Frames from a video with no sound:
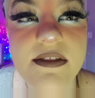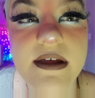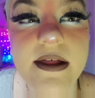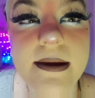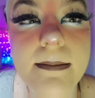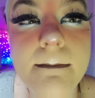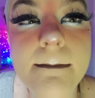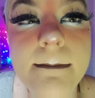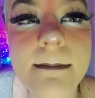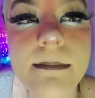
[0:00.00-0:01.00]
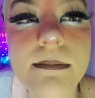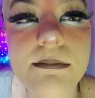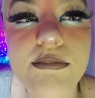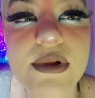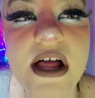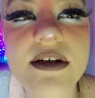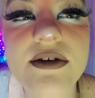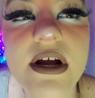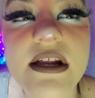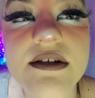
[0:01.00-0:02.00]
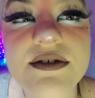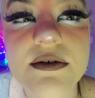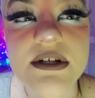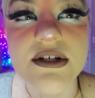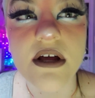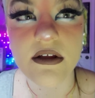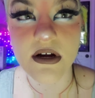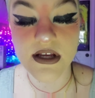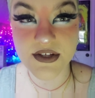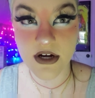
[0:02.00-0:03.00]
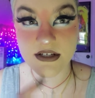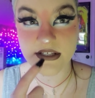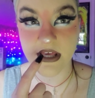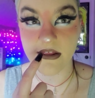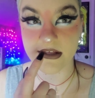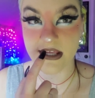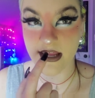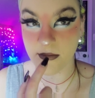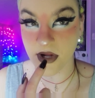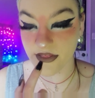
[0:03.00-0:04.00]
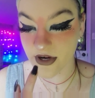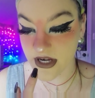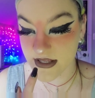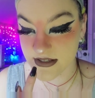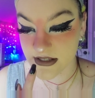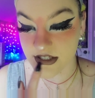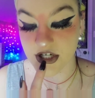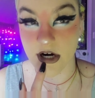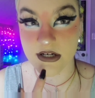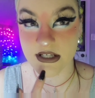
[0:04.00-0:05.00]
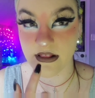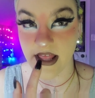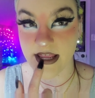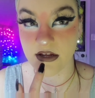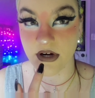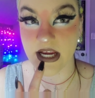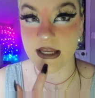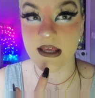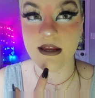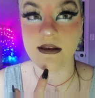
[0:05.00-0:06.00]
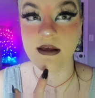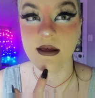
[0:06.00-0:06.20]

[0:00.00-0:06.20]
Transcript: They like blend right into each other. It's hard to tell on camera. There is the dark to light gradient.